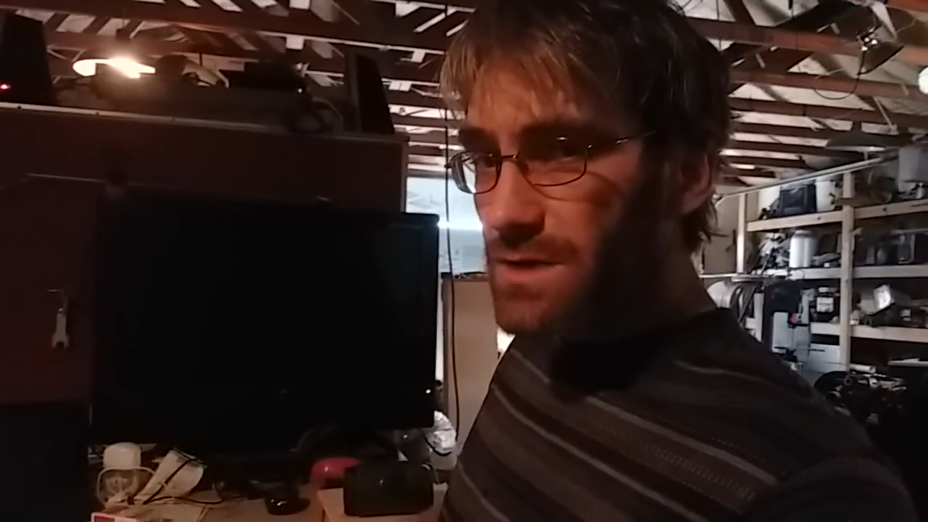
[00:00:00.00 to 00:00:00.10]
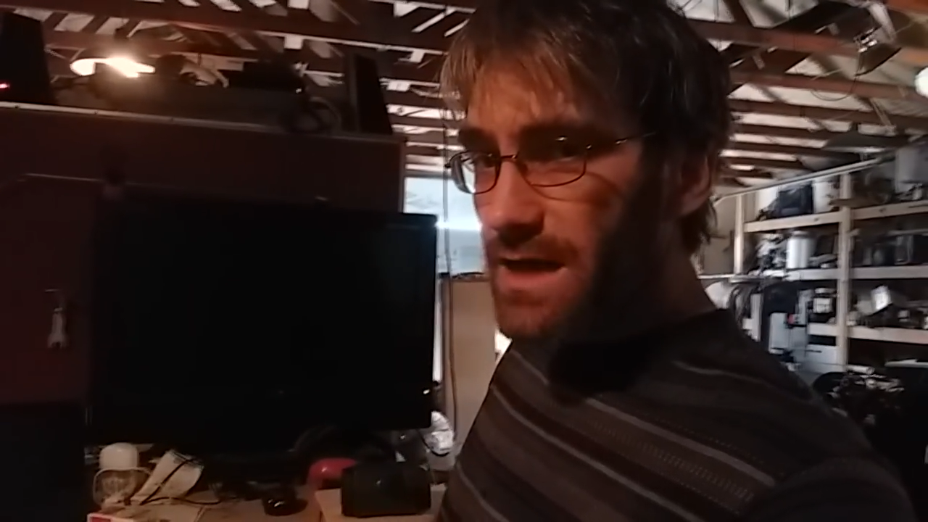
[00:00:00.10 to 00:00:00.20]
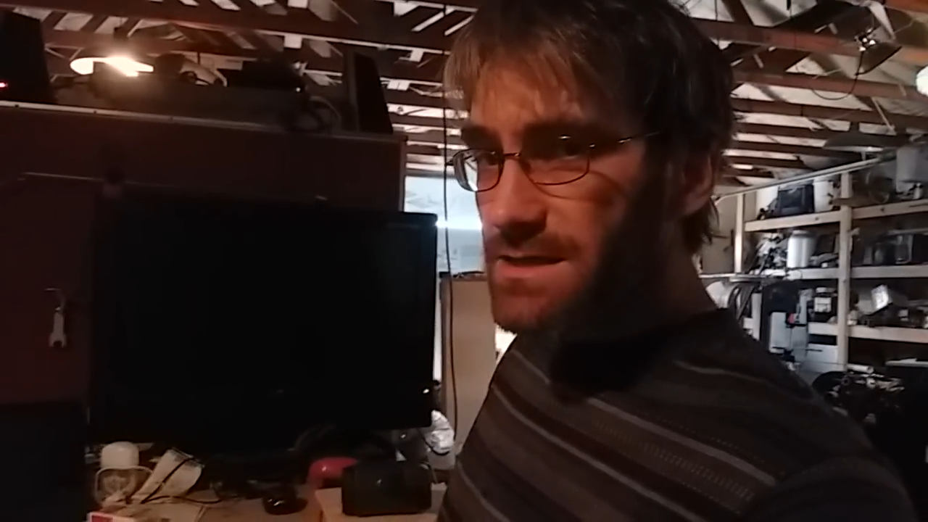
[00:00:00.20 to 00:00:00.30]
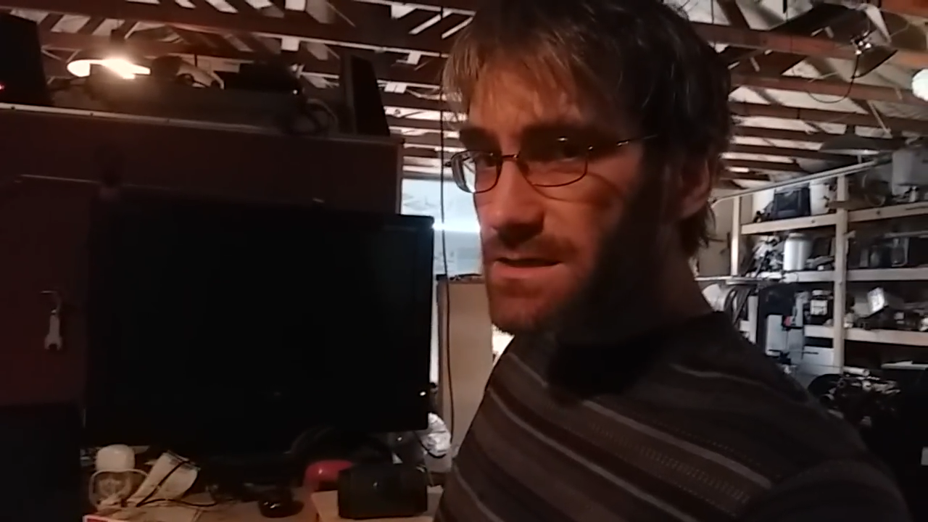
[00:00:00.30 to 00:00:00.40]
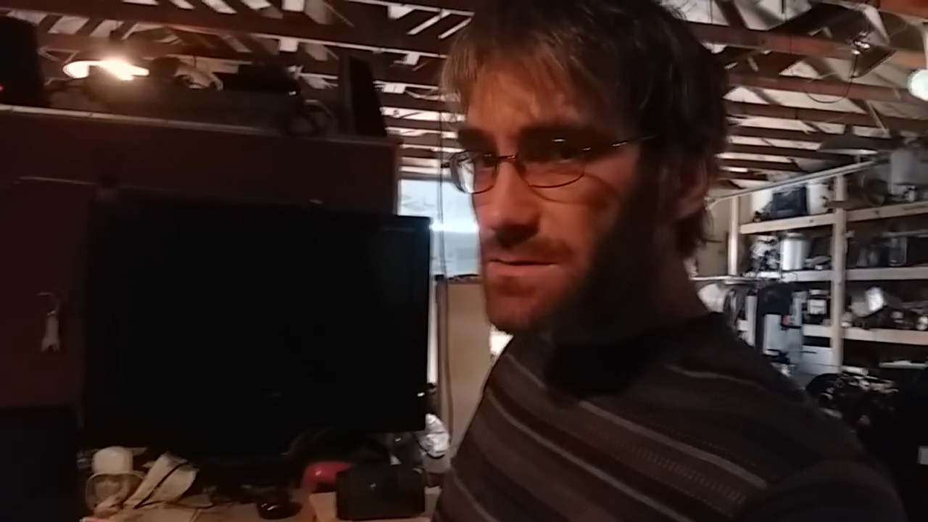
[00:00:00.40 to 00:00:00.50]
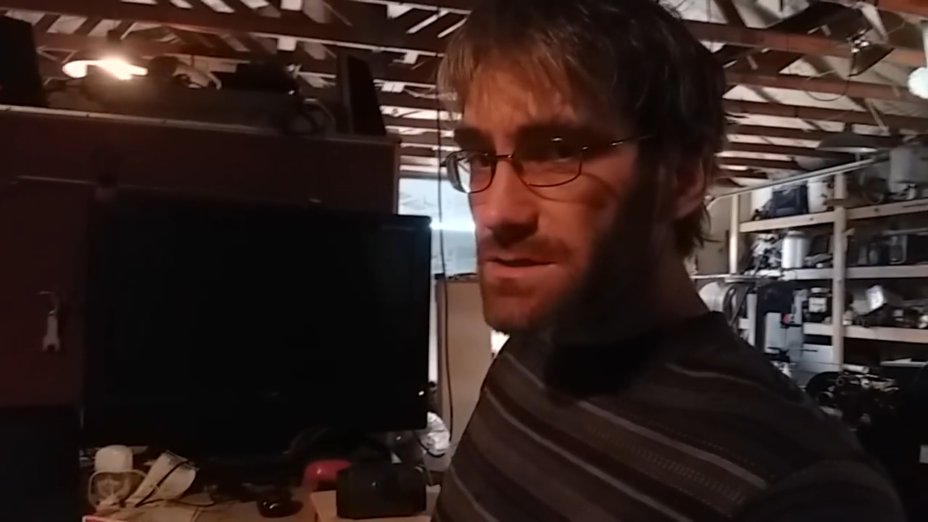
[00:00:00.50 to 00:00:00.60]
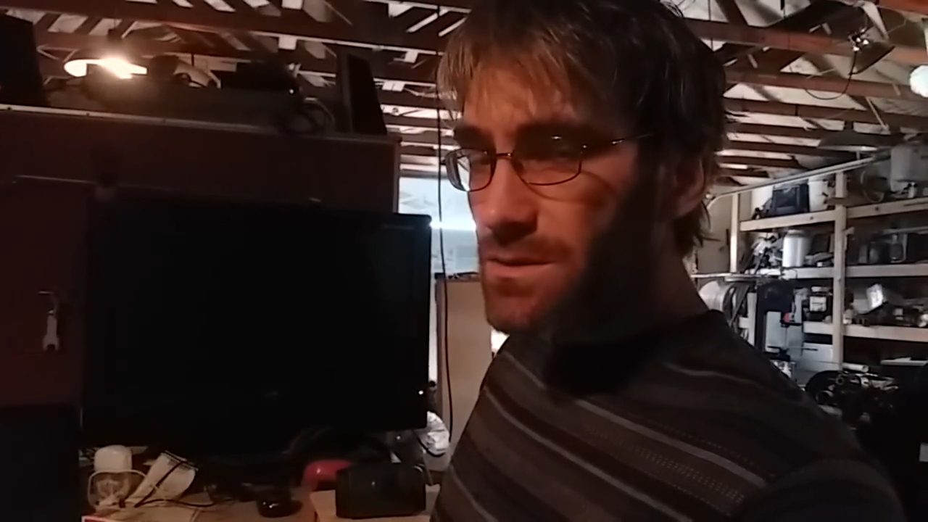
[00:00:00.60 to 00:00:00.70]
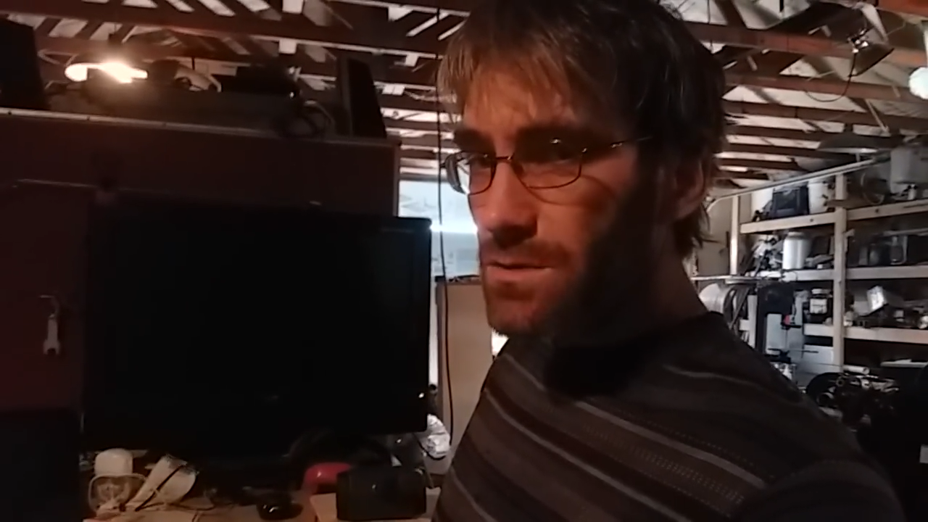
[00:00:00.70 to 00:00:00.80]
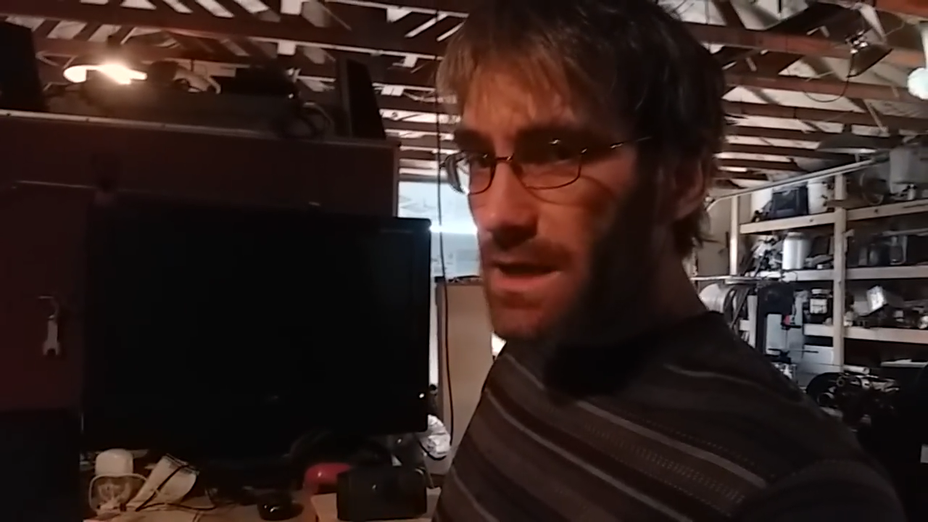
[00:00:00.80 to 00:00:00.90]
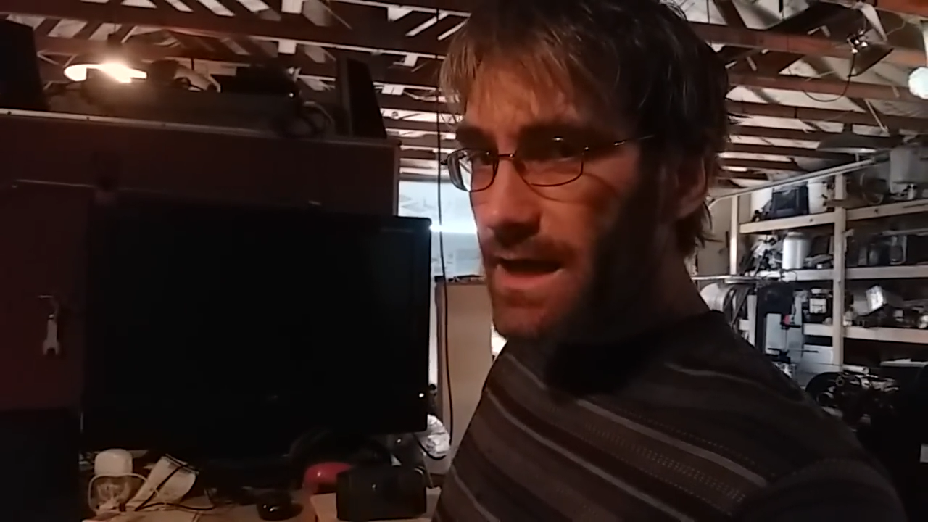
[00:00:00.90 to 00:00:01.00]
nice because it was
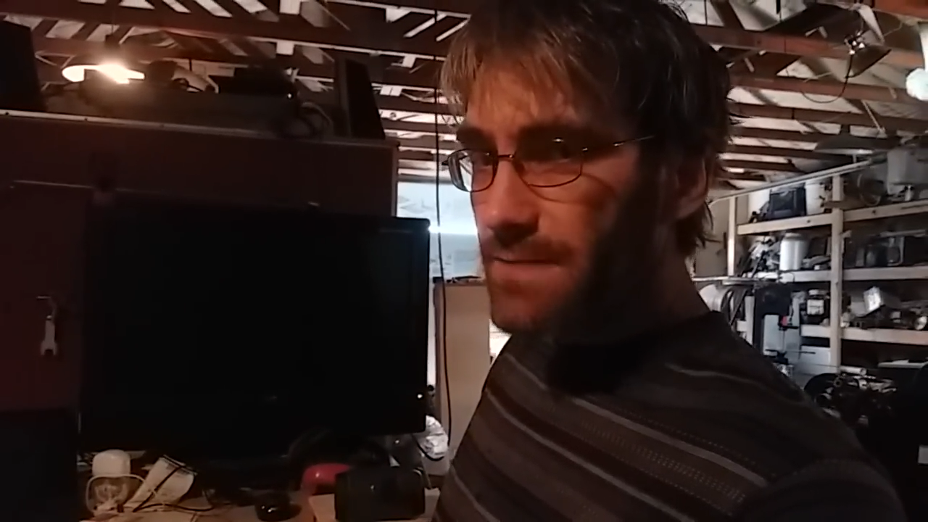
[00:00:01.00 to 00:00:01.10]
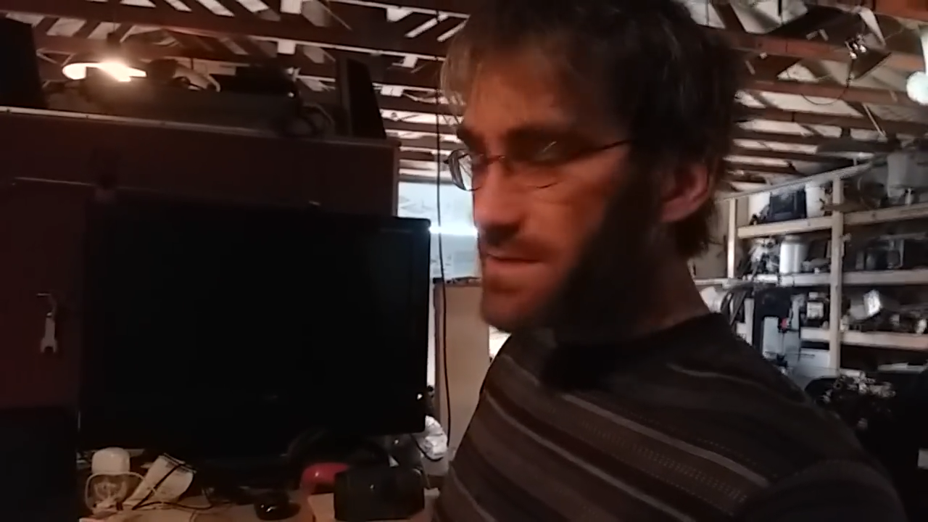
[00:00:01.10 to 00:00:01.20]
so light.